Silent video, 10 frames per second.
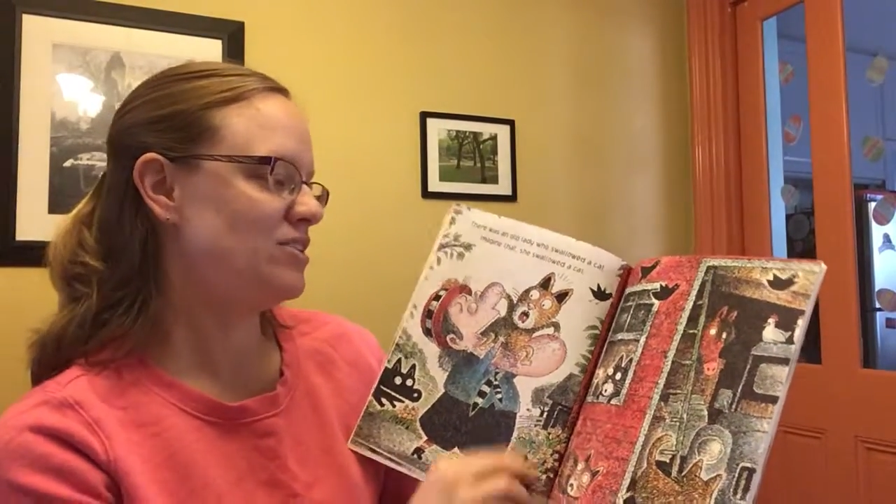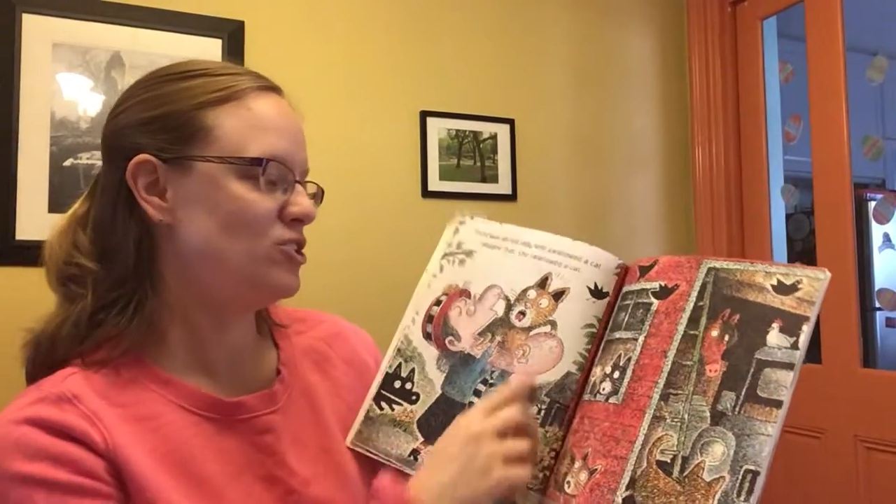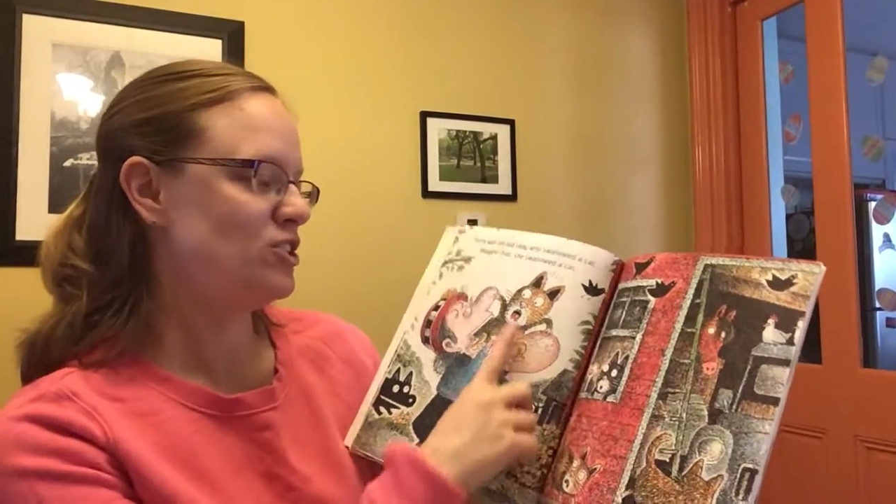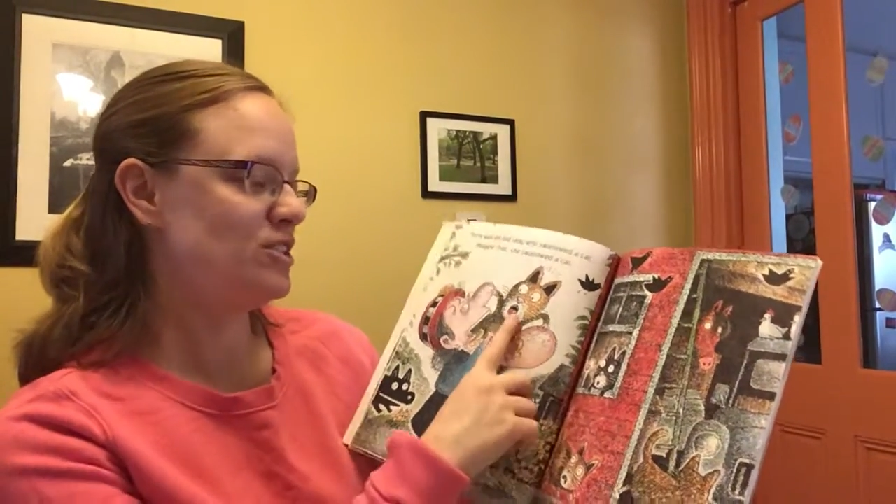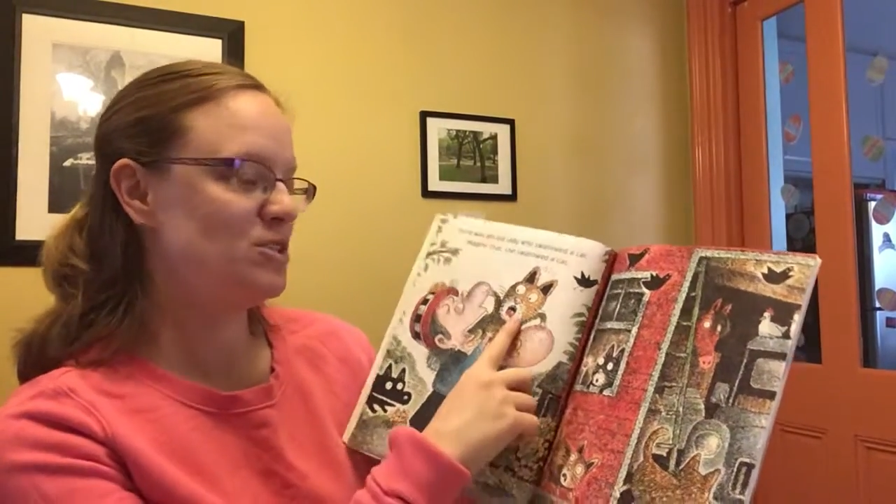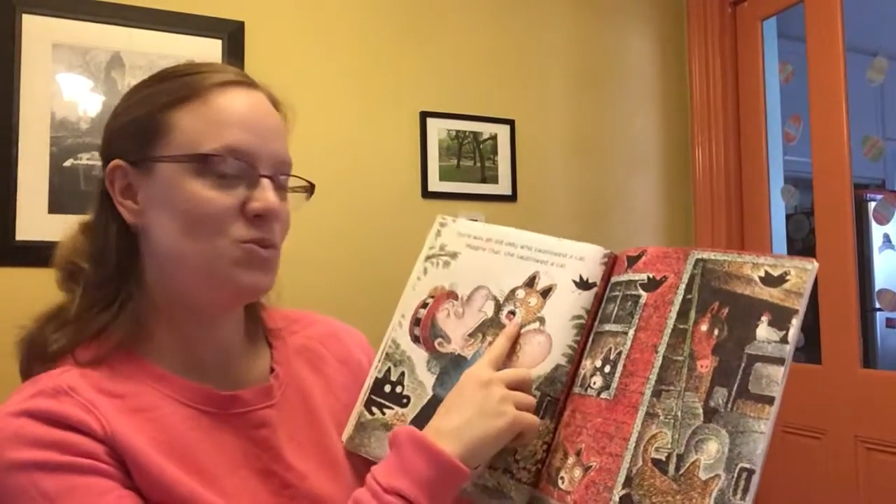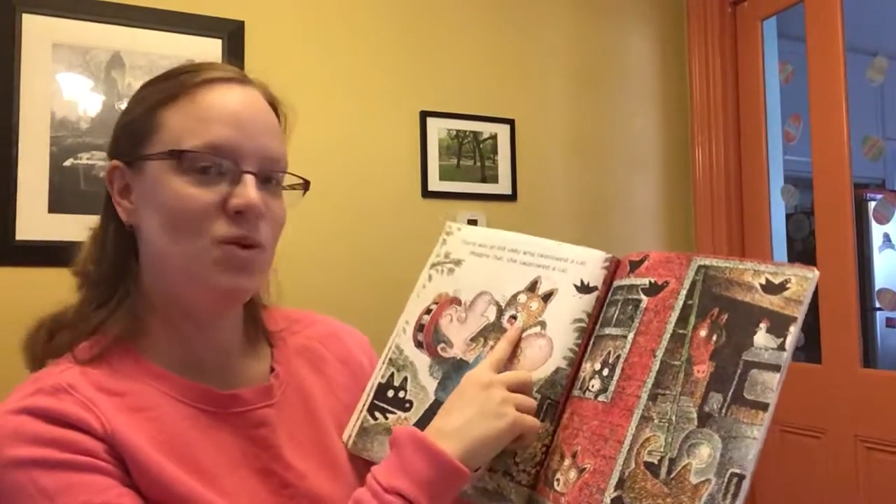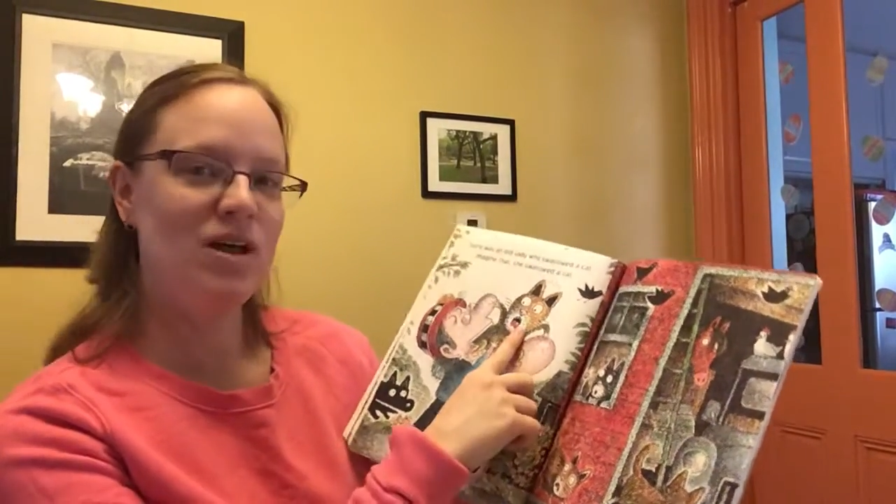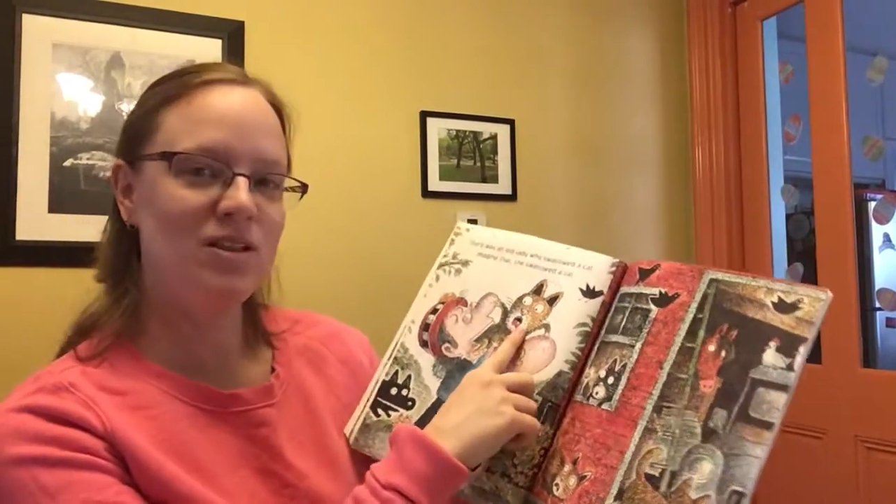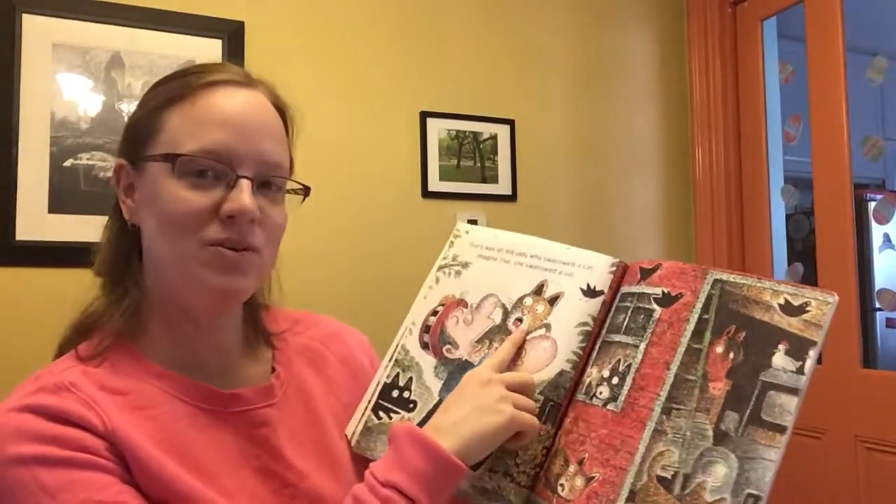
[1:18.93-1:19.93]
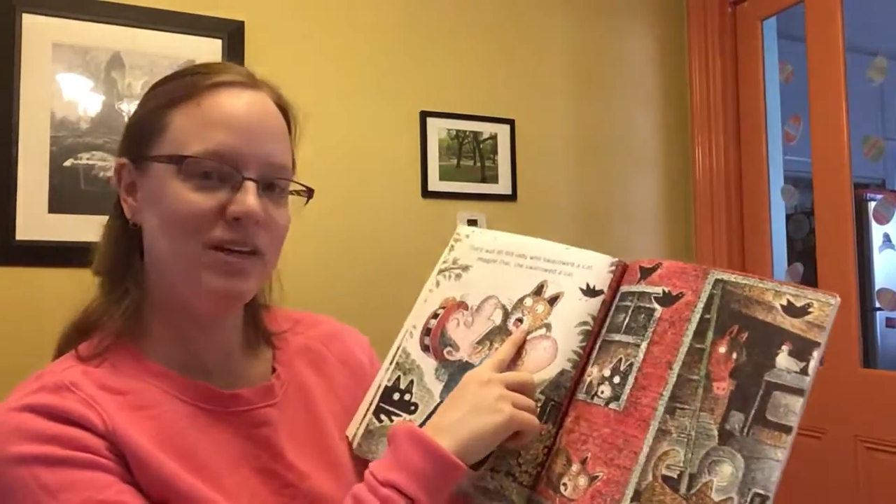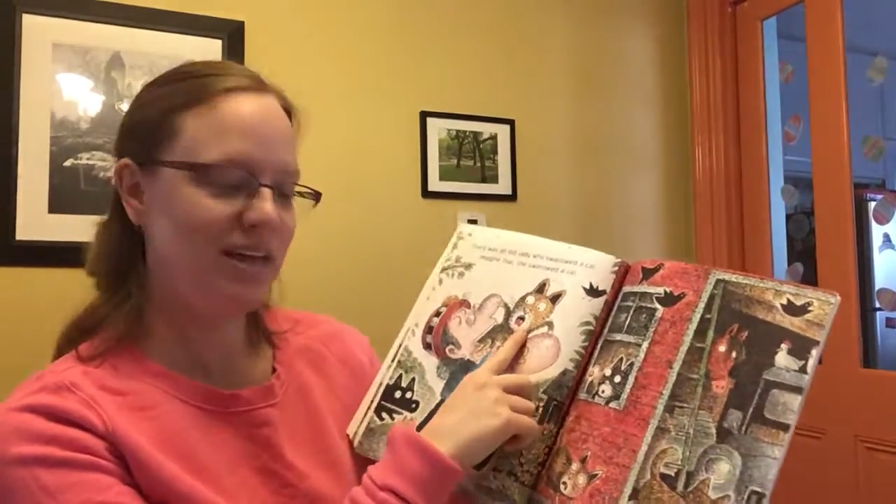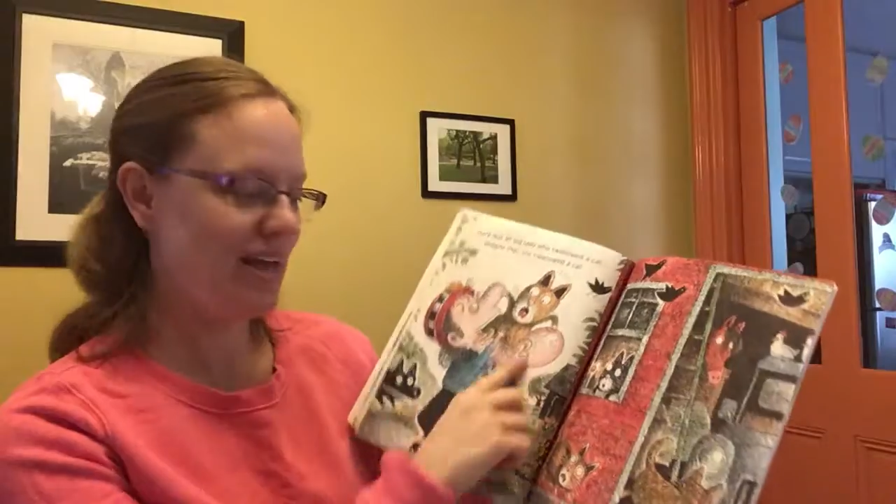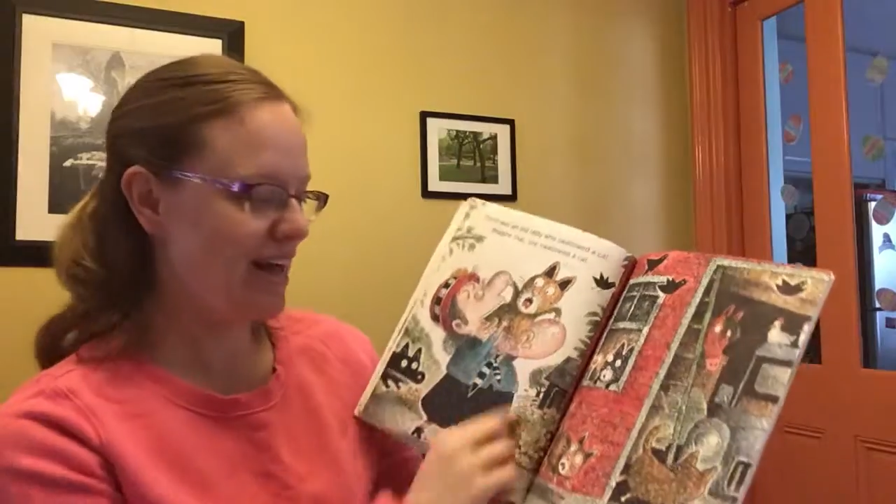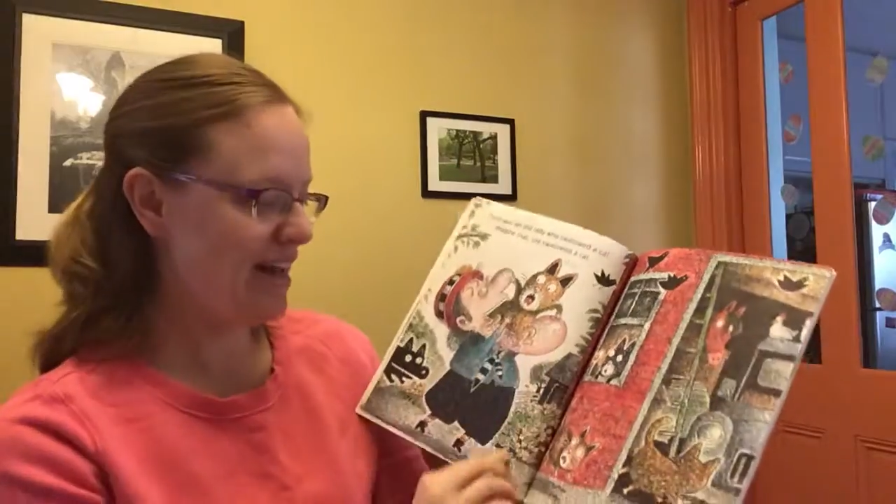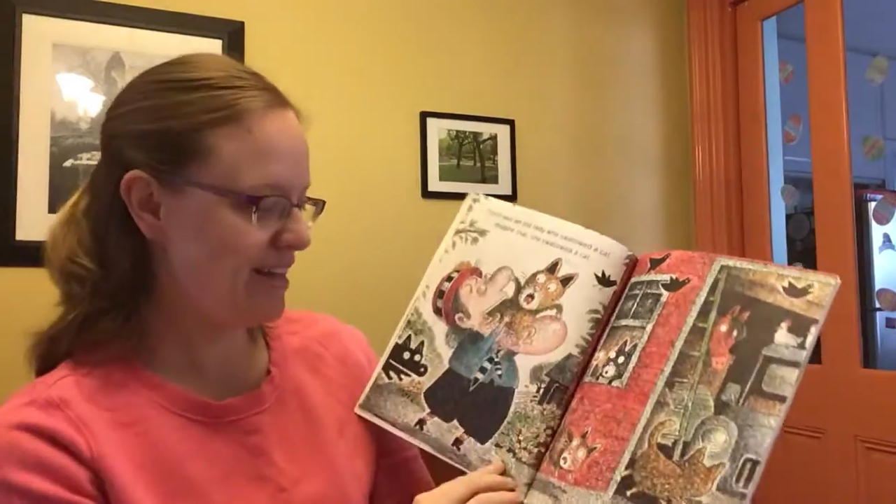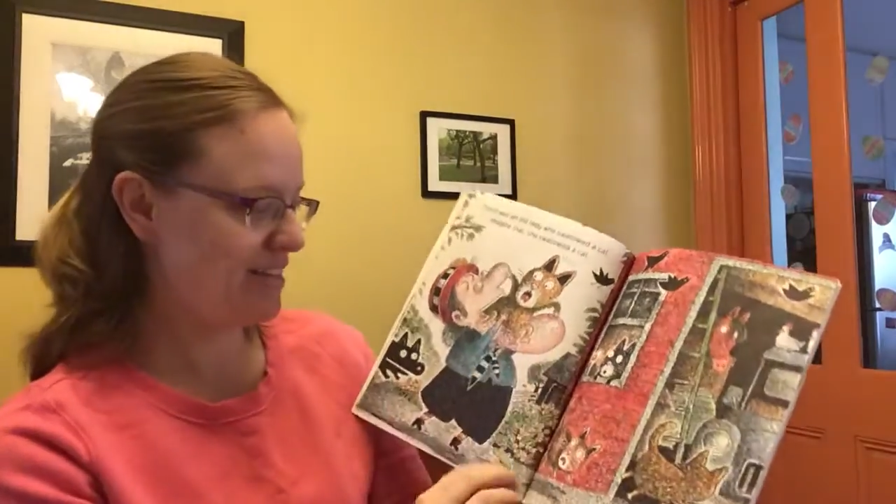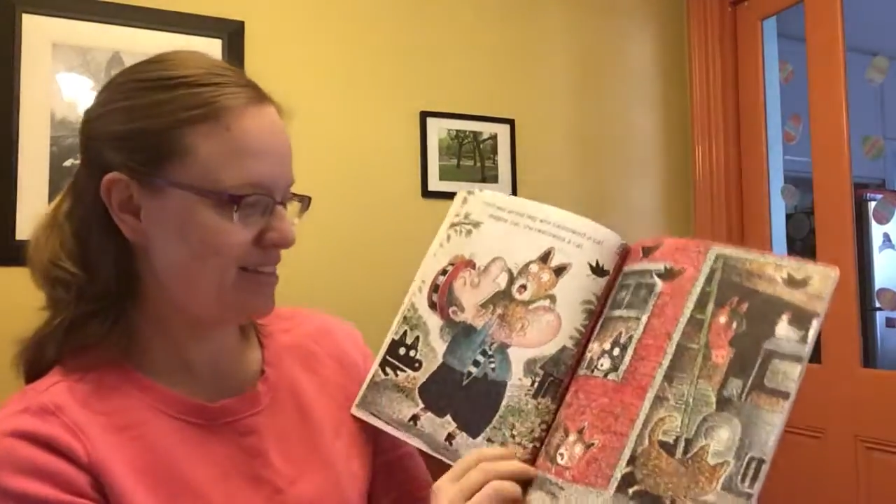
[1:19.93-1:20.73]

She swallowed a cat.